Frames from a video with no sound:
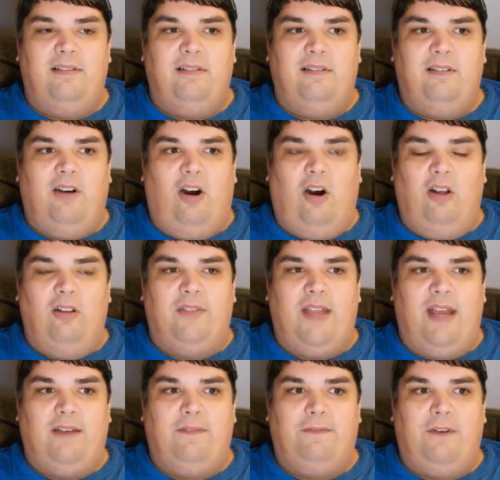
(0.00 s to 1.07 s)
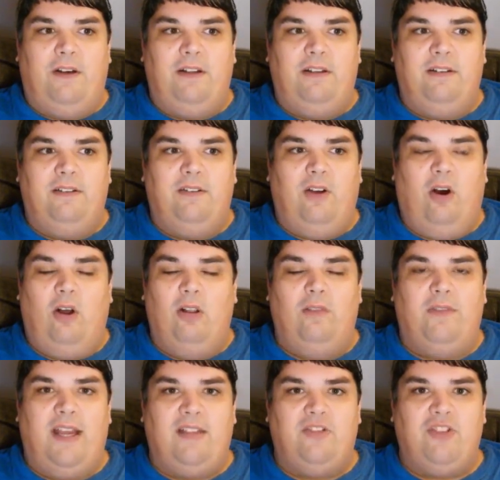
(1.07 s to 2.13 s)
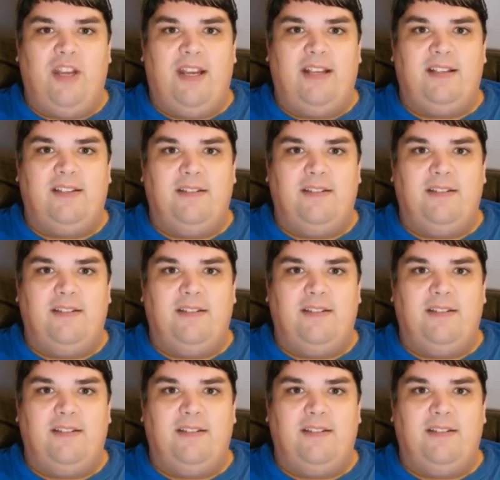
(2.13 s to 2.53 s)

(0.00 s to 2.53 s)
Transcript: all of that fun, all of that jazz.